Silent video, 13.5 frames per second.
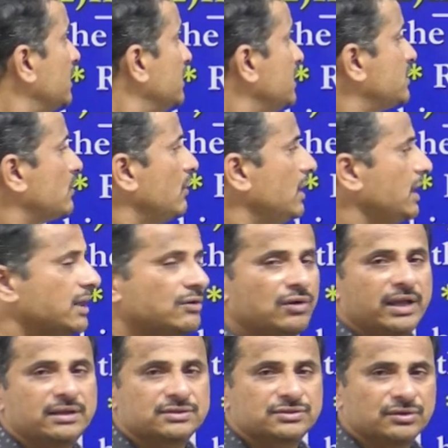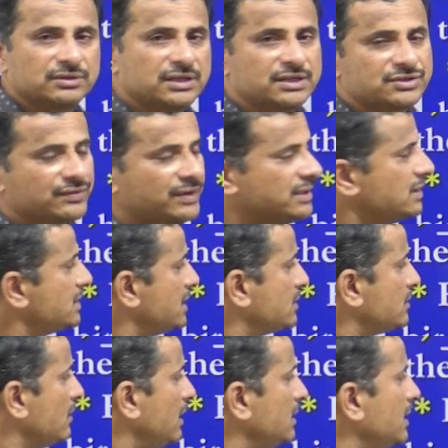this Kolleru lake. So that's why this is
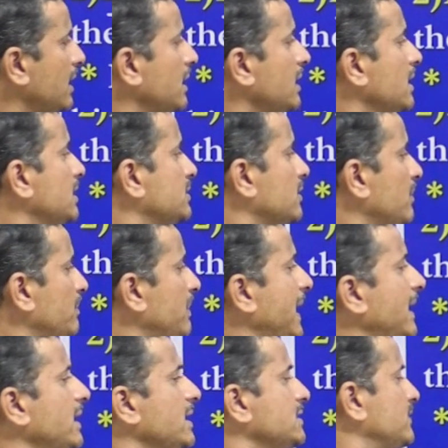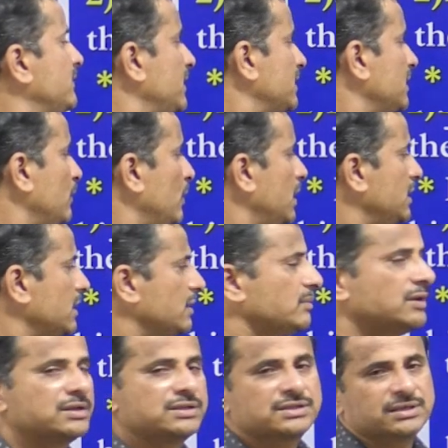called the paradise for the water
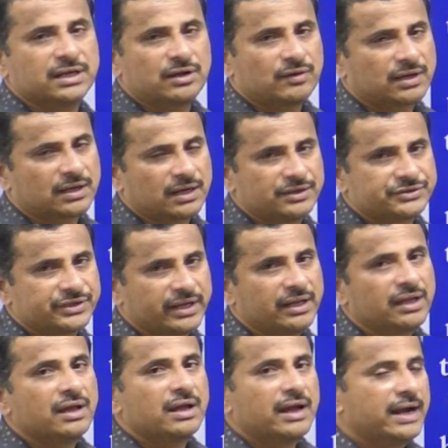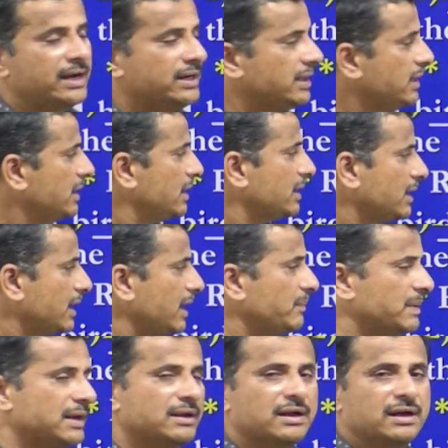birds in our country. And here grey
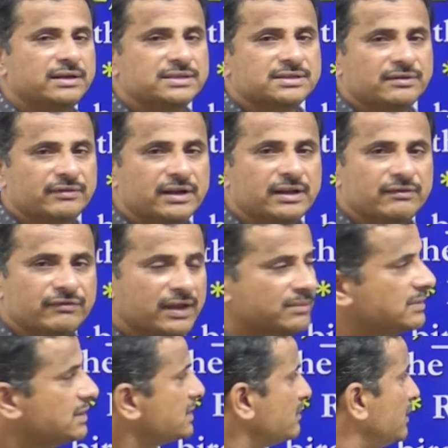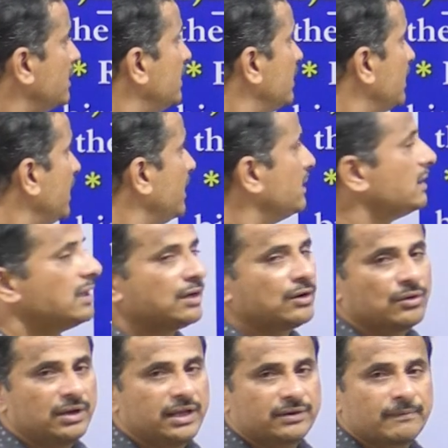pelican is a very famous bird in
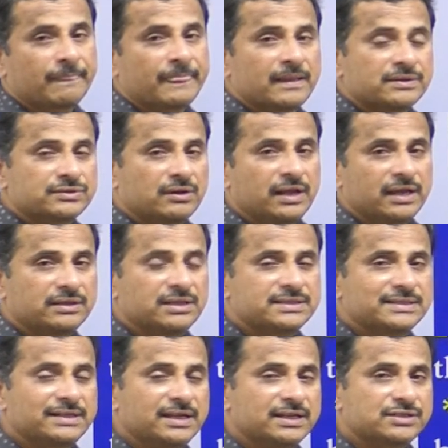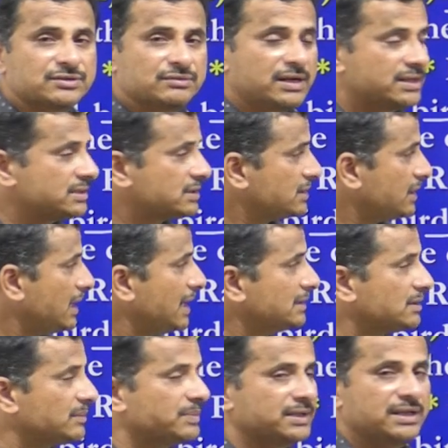Kolleru. So like this, dear students,
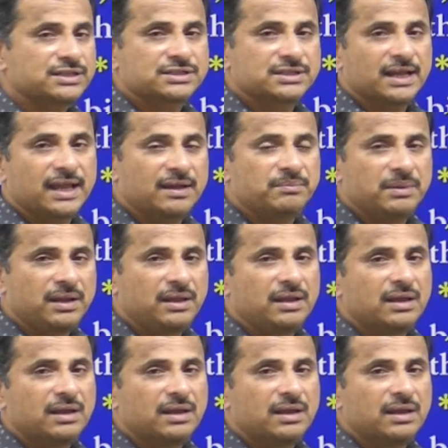Andhra Pradesh AP